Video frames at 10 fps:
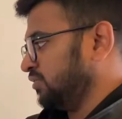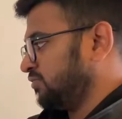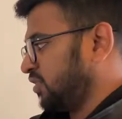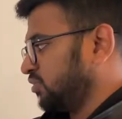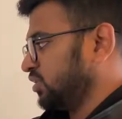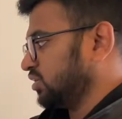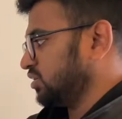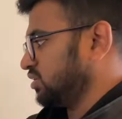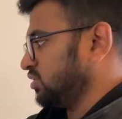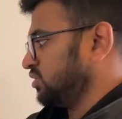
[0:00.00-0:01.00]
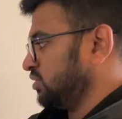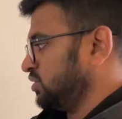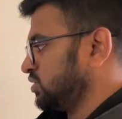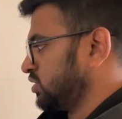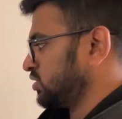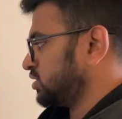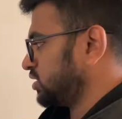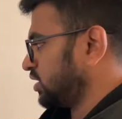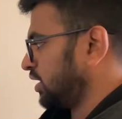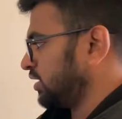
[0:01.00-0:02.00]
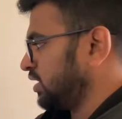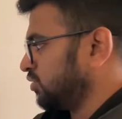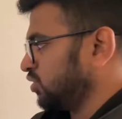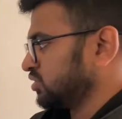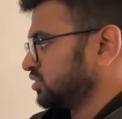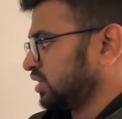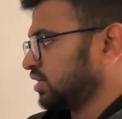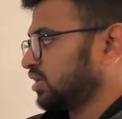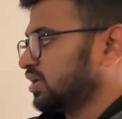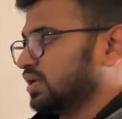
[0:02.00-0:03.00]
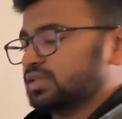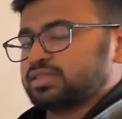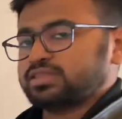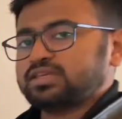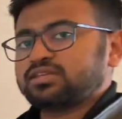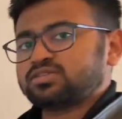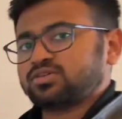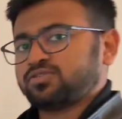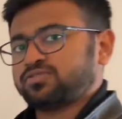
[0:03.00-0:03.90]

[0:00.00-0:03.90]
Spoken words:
found research idea was that the thickness